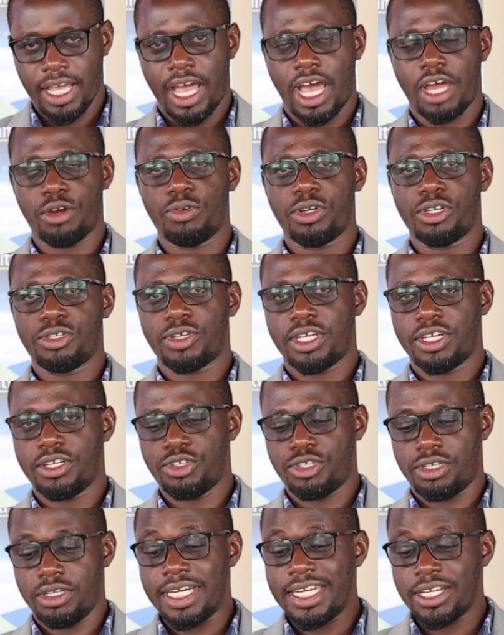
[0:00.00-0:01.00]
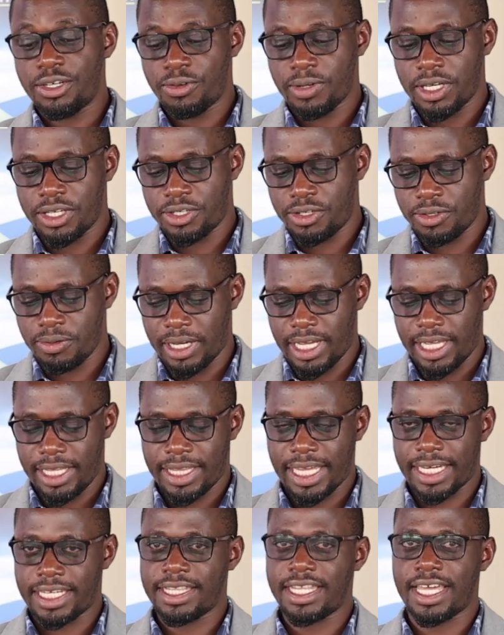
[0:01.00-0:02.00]
And we also need to ensure
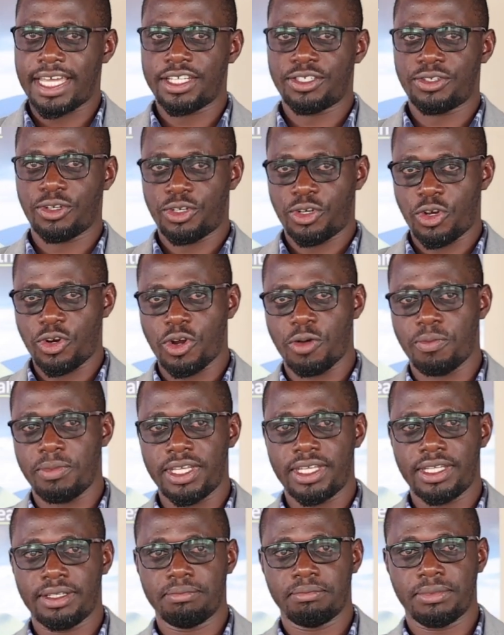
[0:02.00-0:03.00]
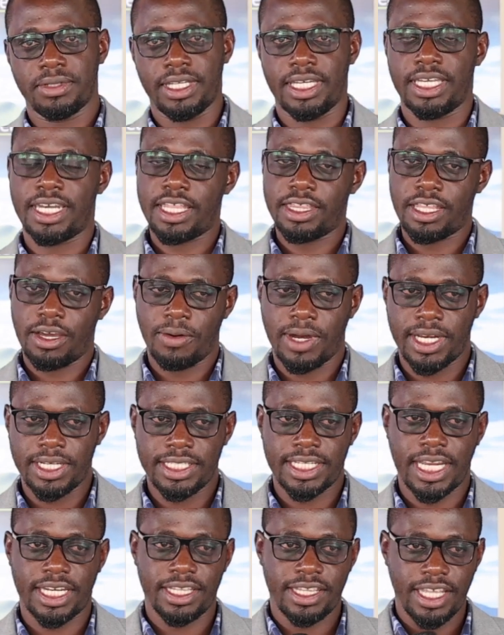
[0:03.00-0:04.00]
that there is autonomy. In other
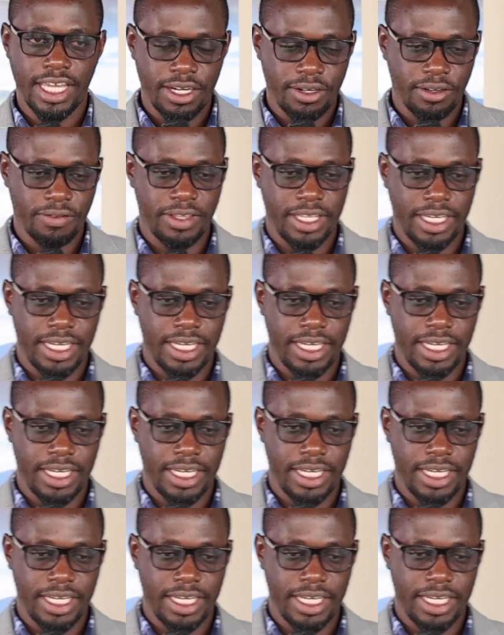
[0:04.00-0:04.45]
words, at the end of the